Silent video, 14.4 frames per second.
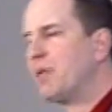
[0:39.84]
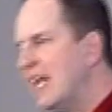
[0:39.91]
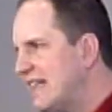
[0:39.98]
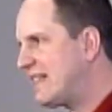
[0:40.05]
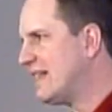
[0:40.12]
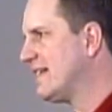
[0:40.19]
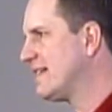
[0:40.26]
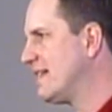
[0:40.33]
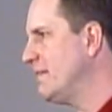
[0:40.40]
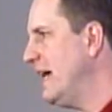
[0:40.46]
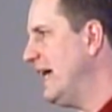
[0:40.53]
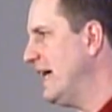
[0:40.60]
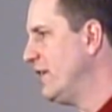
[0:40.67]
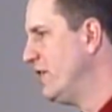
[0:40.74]
Blessed is the
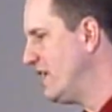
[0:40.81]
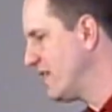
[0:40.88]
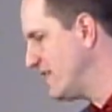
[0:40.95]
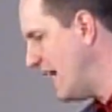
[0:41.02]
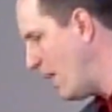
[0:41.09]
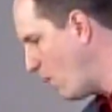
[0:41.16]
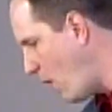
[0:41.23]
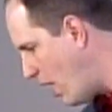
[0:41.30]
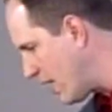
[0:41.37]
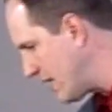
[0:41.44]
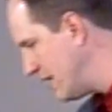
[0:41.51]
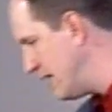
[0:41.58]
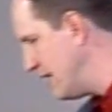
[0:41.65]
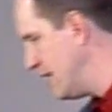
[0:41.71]
man who does not
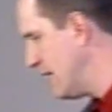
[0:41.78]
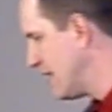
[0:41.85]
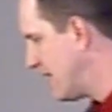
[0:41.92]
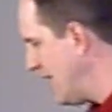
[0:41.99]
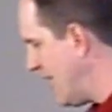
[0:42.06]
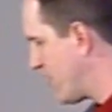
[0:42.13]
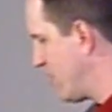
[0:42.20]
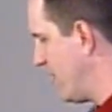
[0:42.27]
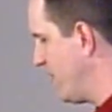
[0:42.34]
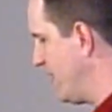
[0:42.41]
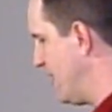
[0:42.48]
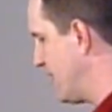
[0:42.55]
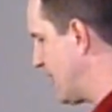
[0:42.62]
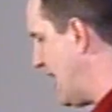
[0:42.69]
walk in the counsel
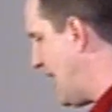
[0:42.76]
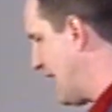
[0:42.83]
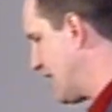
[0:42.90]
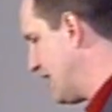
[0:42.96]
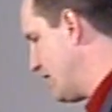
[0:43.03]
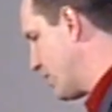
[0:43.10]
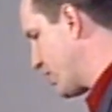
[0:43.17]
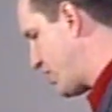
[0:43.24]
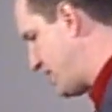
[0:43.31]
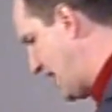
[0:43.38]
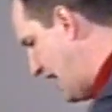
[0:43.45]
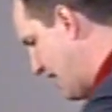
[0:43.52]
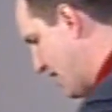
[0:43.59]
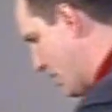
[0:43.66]
of the ungodly, nor
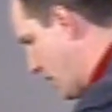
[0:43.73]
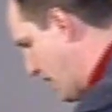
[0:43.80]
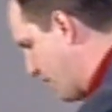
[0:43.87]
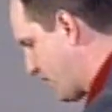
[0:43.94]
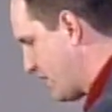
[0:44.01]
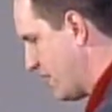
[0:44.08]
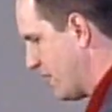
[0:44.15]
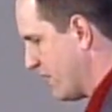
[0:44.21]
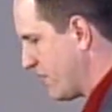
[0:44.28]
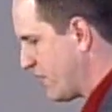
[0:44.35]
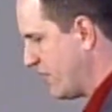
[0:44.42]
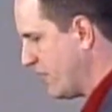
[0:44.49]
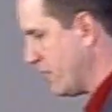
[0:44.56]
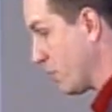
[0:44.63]
stand in the way of sinners,
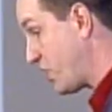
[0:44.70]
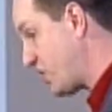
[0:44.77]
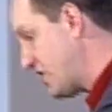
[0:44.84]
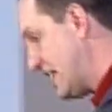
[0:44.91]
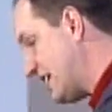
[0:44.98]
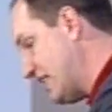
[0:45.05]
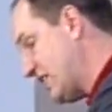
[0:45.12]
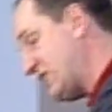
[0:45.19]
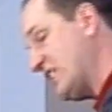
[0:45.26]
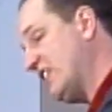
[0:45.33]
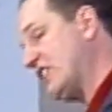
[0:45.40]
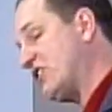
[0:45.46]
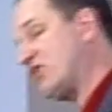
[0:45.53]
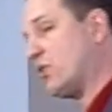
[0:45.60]
nor sit in the
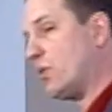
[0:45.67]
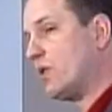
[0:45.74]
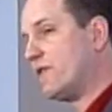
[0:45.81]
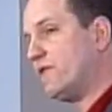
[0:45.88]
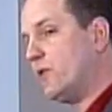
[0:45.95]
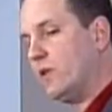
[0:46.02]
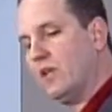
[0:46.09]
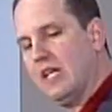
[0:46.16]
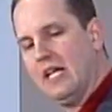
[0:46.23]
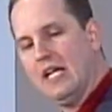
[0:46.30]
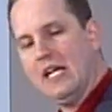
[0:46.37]
seat of the scornful.